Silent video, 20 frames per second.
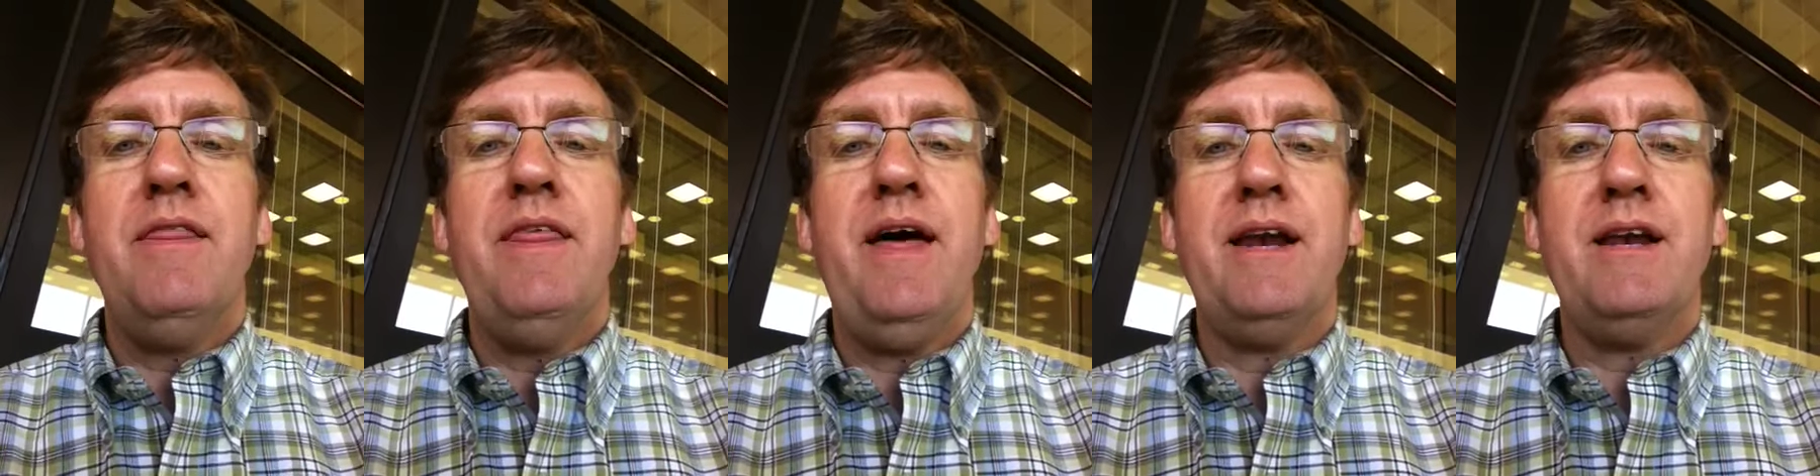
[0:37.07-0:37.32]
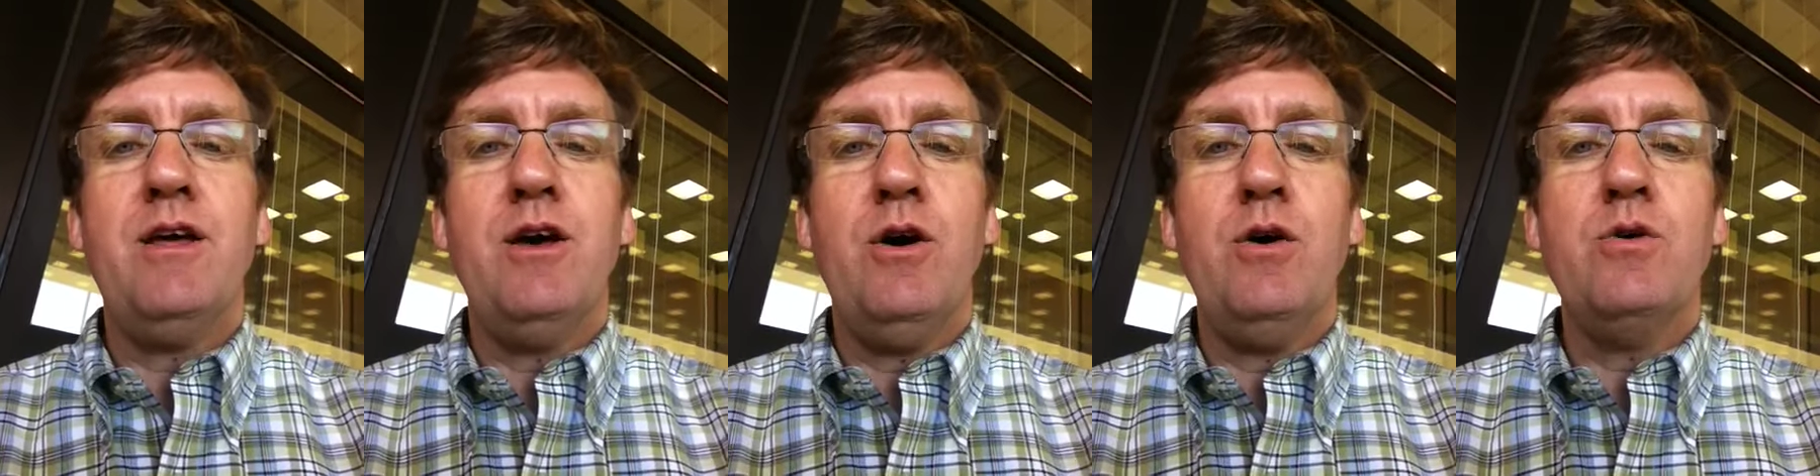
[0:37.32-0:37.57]

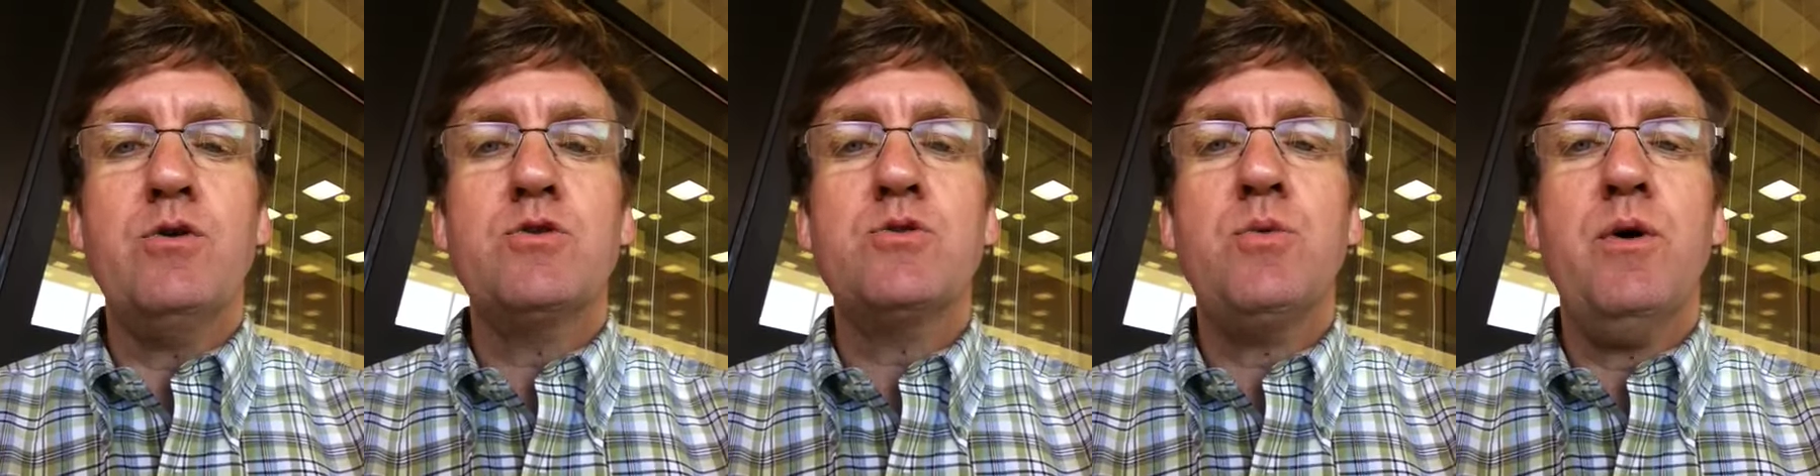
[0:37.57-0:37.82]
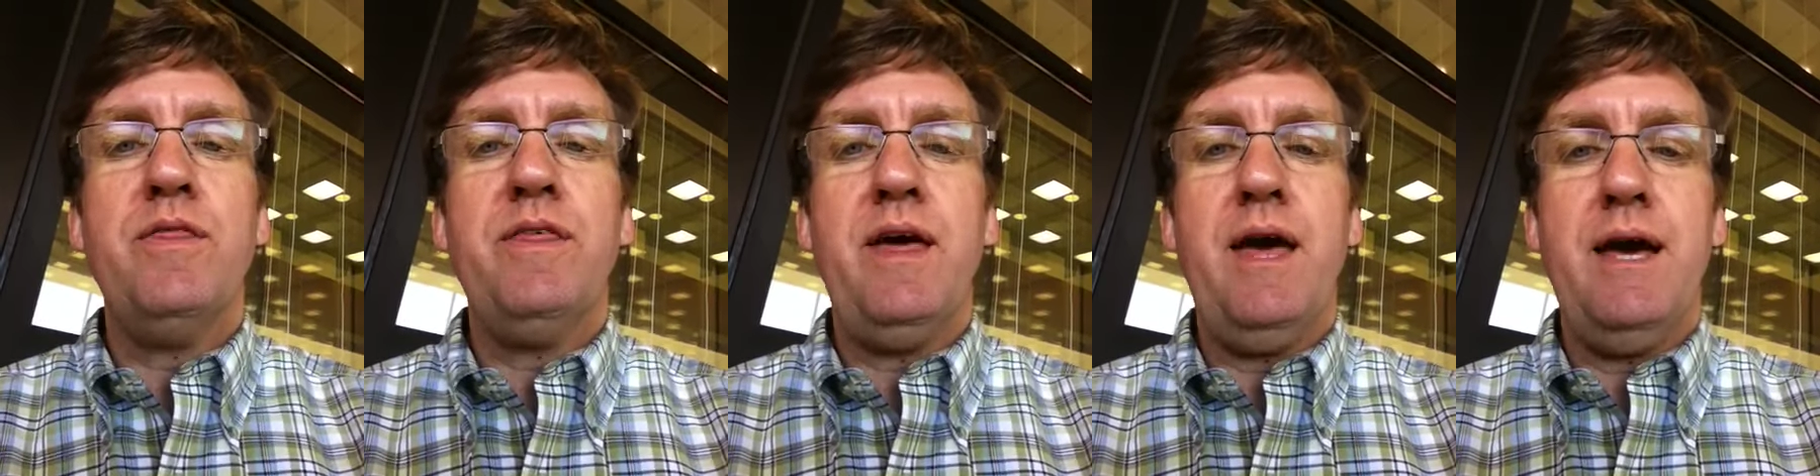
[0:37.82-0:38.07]
that goes
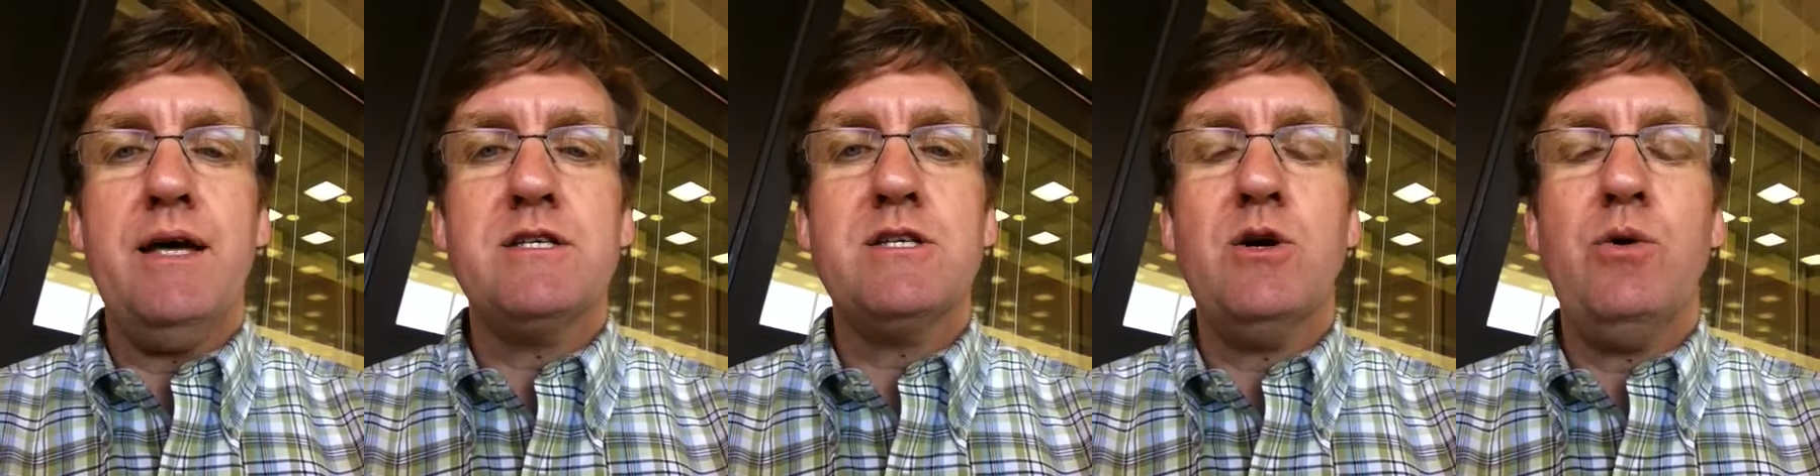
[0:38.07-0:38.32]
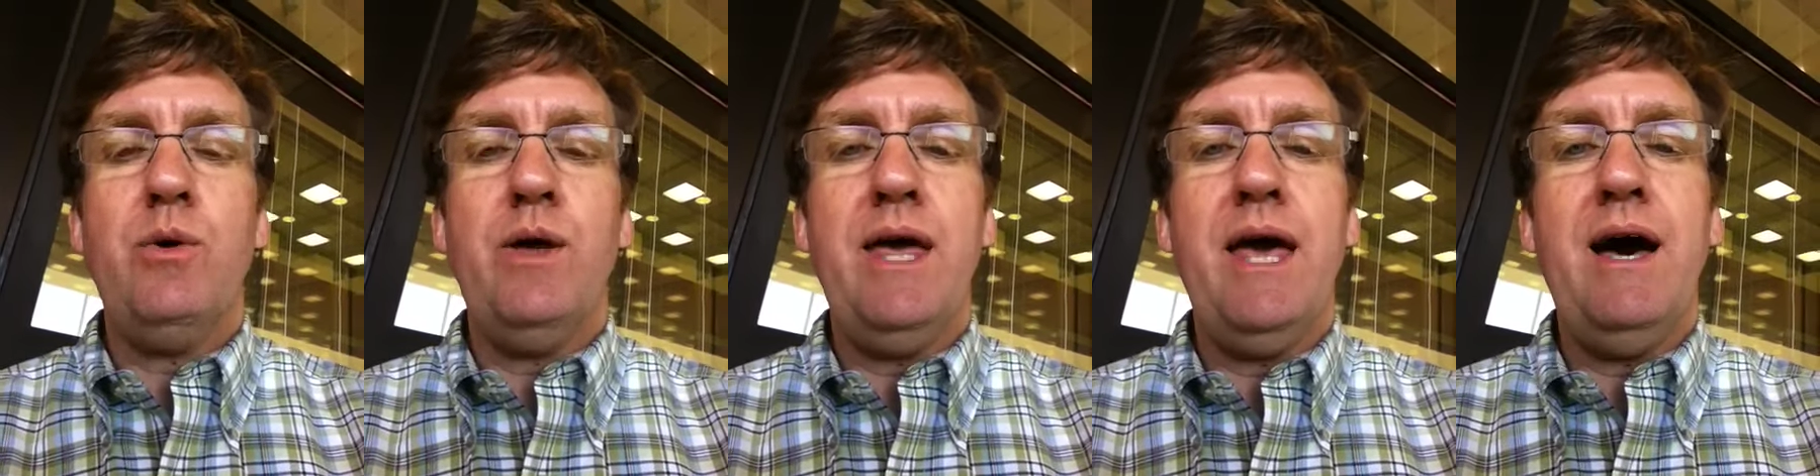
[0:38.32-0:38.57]
with the
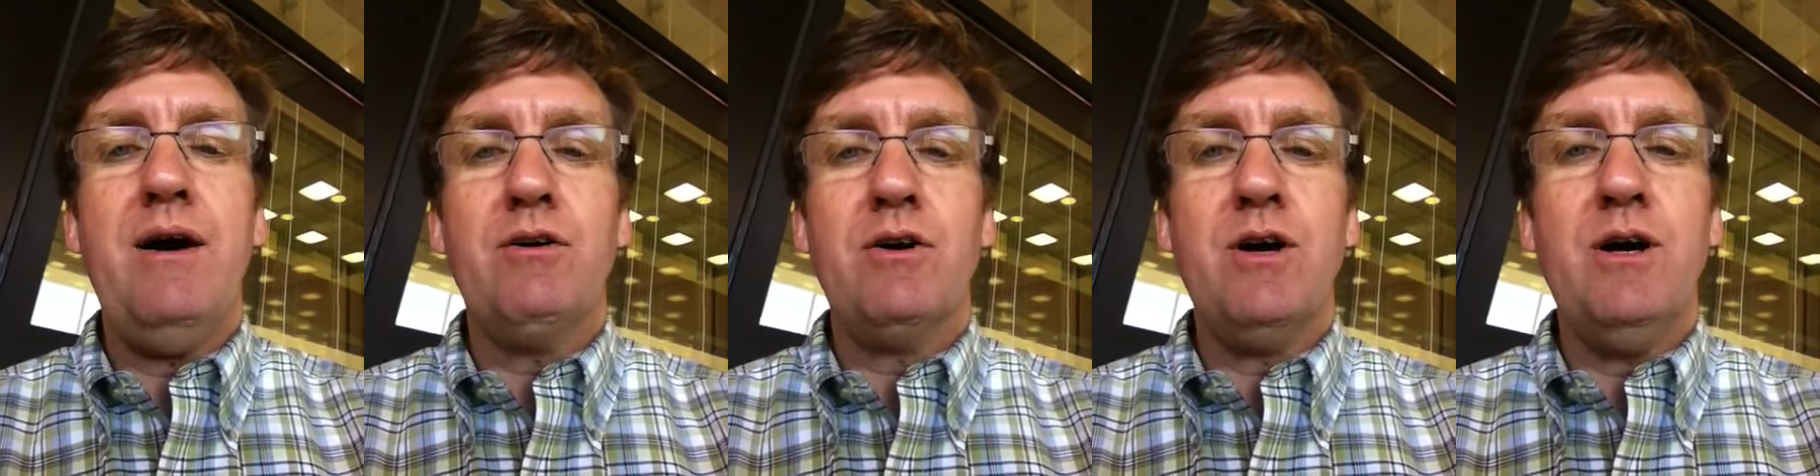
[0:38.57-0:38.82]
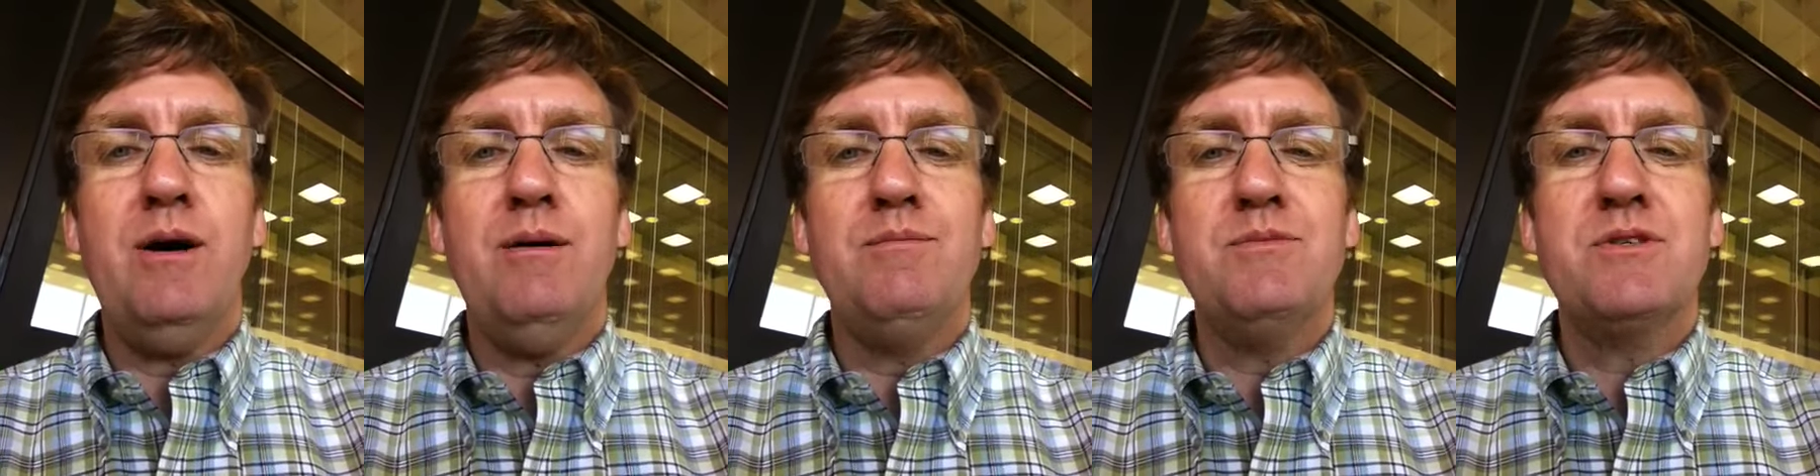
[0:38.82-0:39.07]
SOE
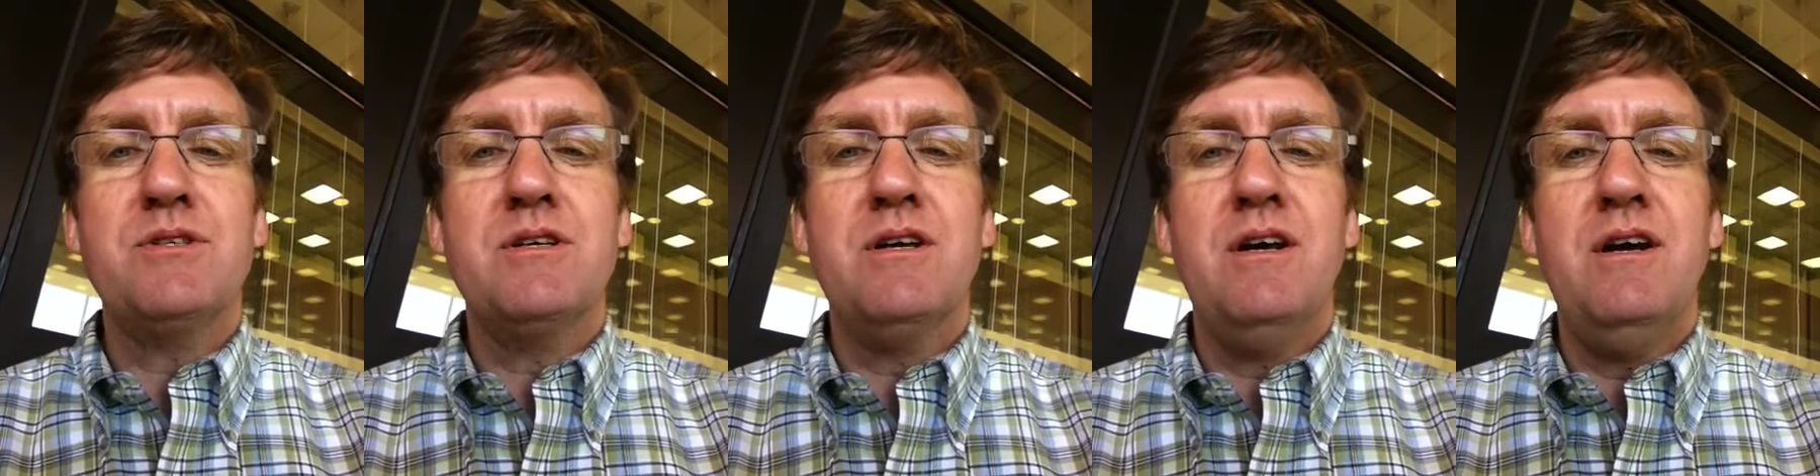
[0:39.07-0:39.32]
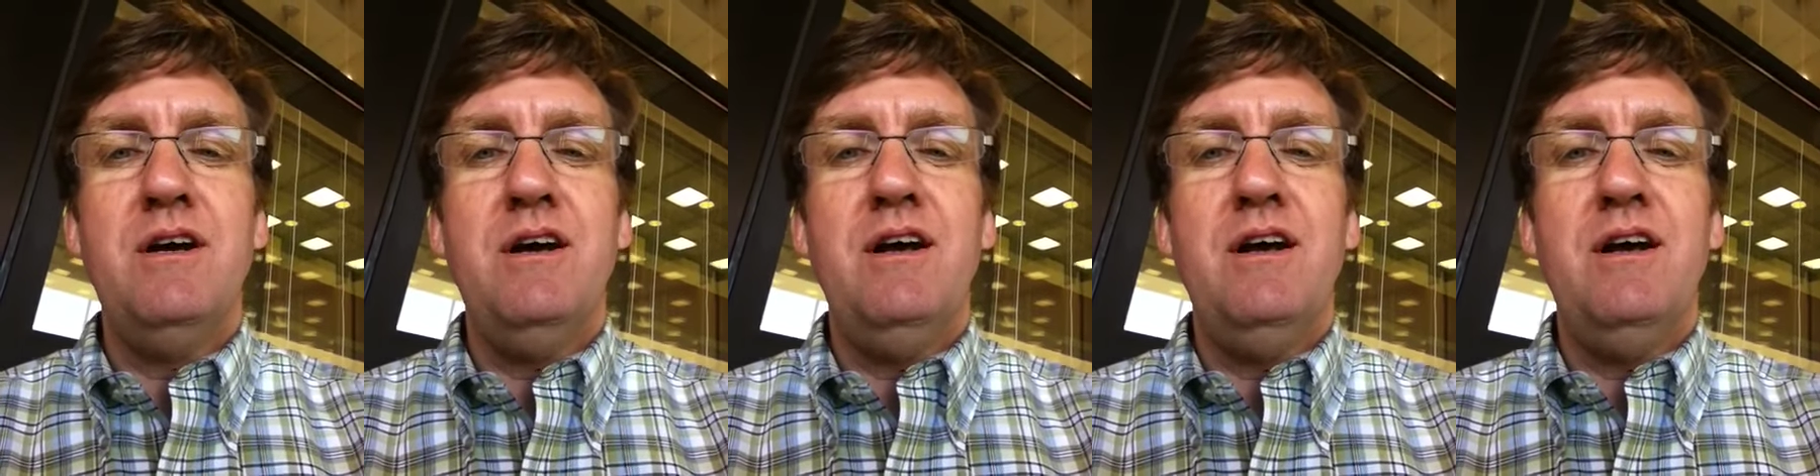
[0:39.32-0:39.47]
outcomes.